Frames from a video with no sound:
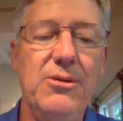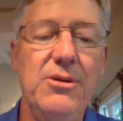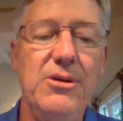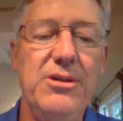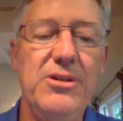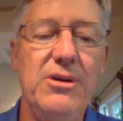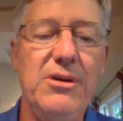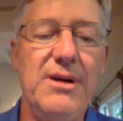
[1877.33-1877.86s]

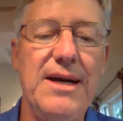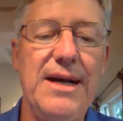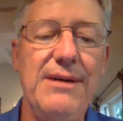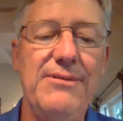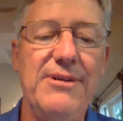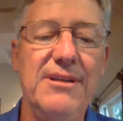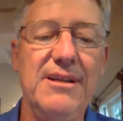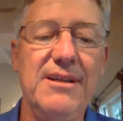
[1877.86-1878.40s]
or to
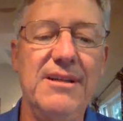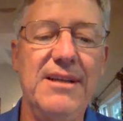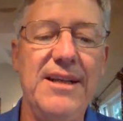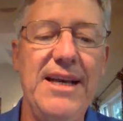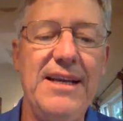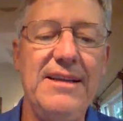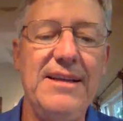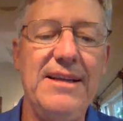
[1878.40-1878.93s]
arrive a little
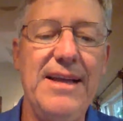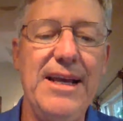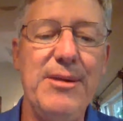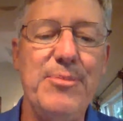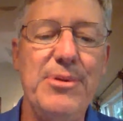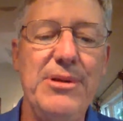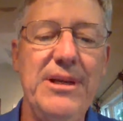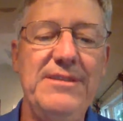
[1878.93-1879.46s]
late in A+
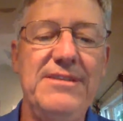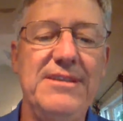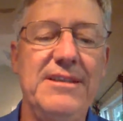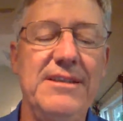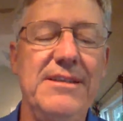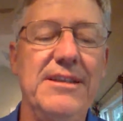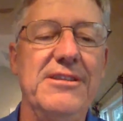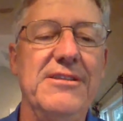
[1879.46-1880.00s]

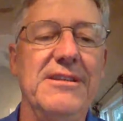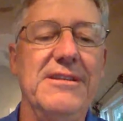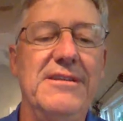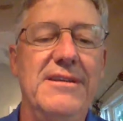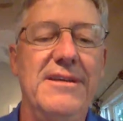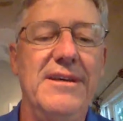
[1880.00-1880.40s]
condition?